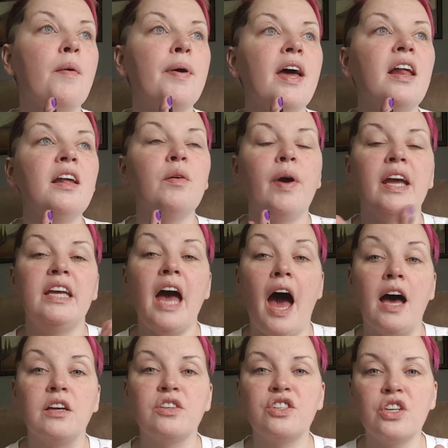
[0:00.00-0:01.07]
But anyway,
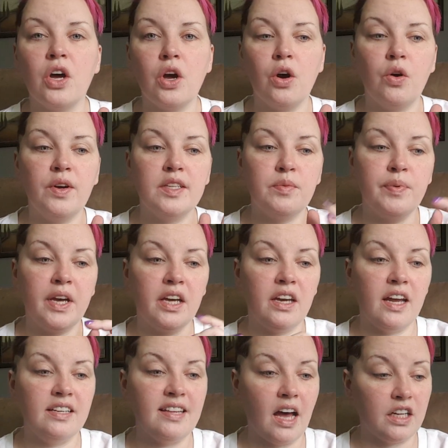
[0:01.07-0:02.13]
yeah. So it's been
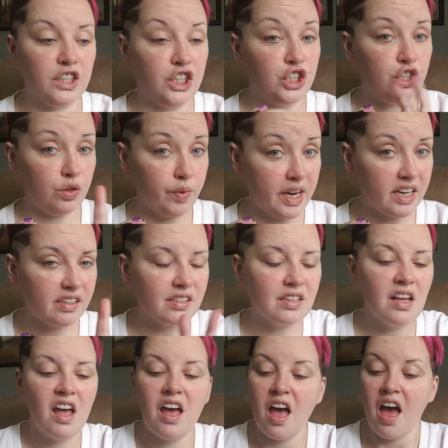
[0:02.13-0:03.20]
exactly 2
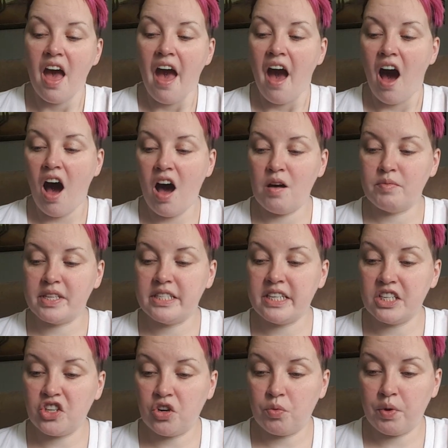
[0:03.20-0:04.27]
weeks since
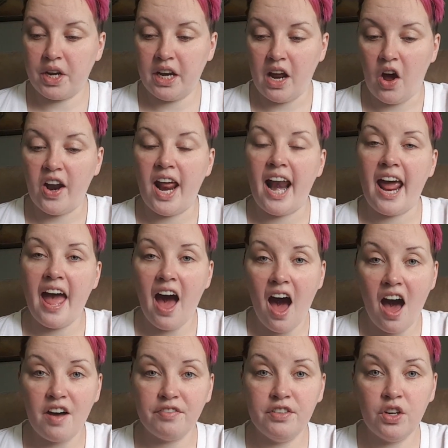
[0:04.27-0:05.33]
I started working out, and I
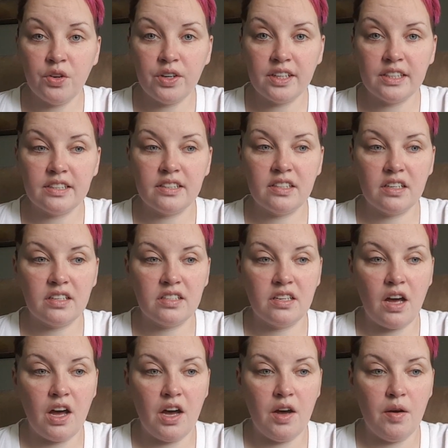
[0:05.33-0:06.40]
have noticed
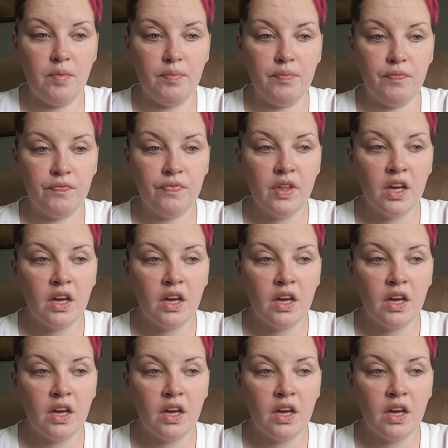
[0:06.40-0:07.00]
some,